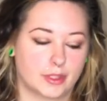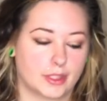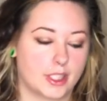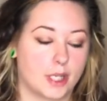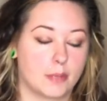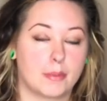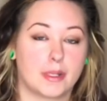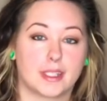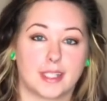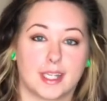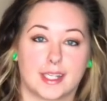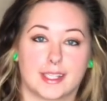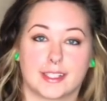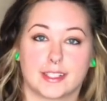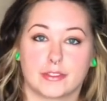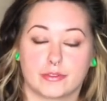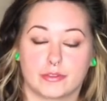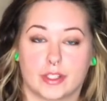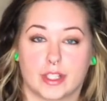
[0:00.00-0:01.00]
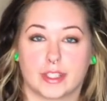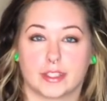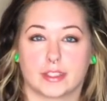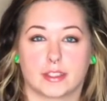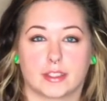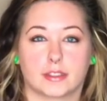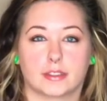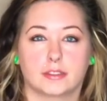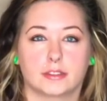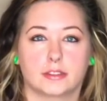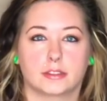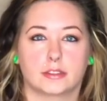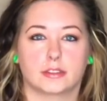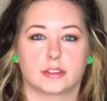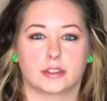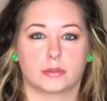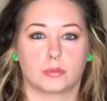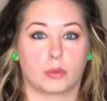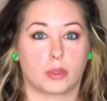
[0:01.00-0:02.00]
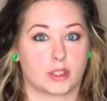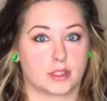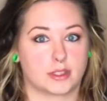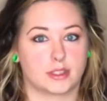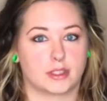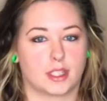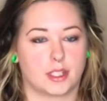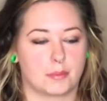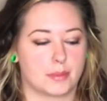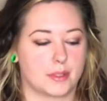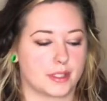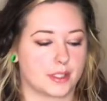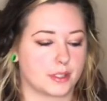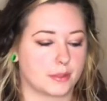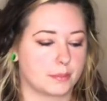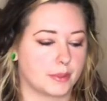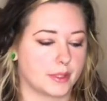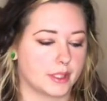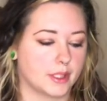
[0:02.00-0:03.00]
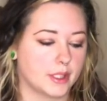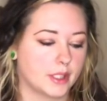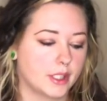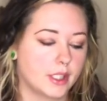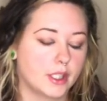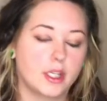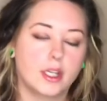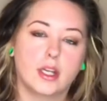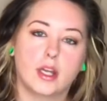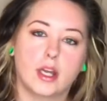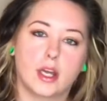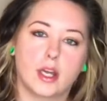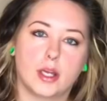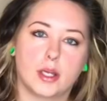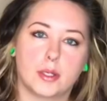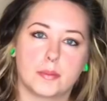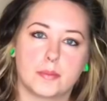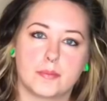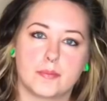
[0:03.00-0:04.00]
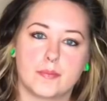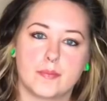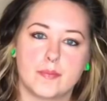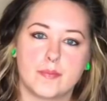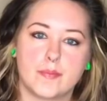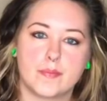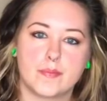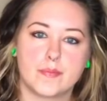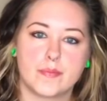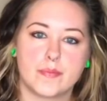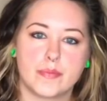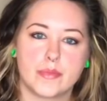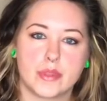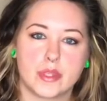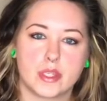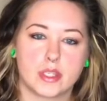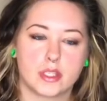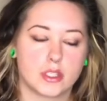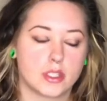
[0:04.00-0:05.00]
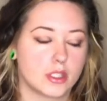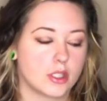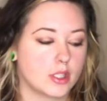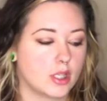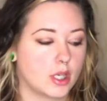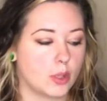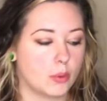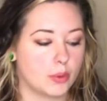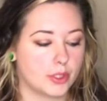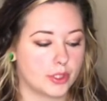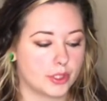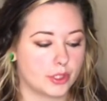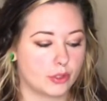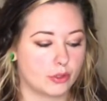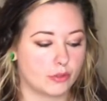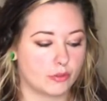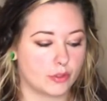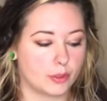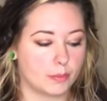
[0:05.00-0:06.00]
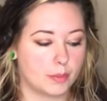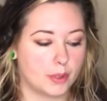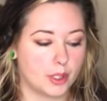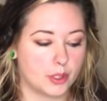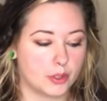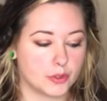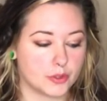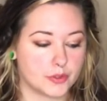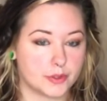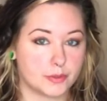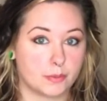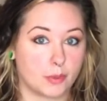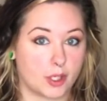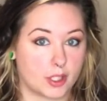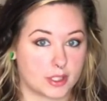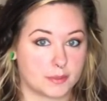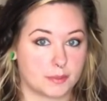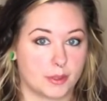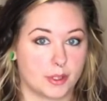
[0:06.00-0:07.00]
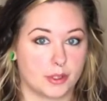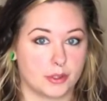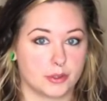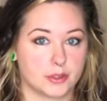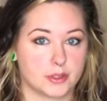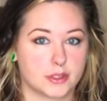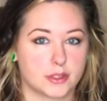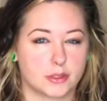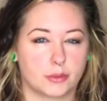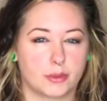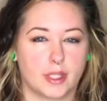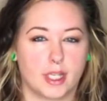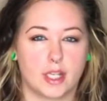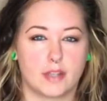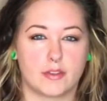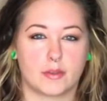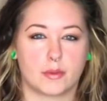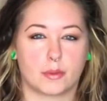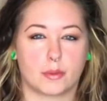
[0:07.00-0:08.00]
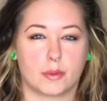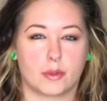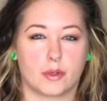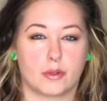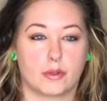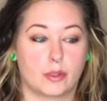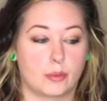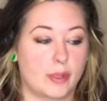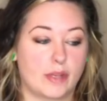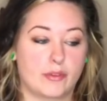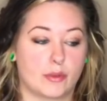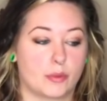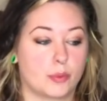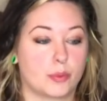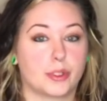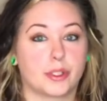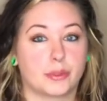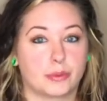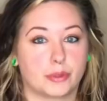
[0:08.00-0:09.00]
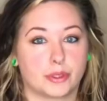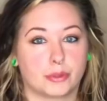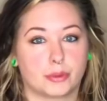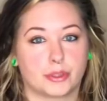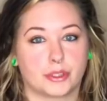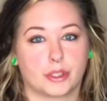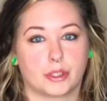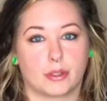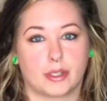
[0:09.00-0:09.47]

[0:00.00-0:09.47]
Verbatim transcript: I got my light in finally. It works a lot better, but um, I wanted to go over a post, Mark's post. We have a we have a really really really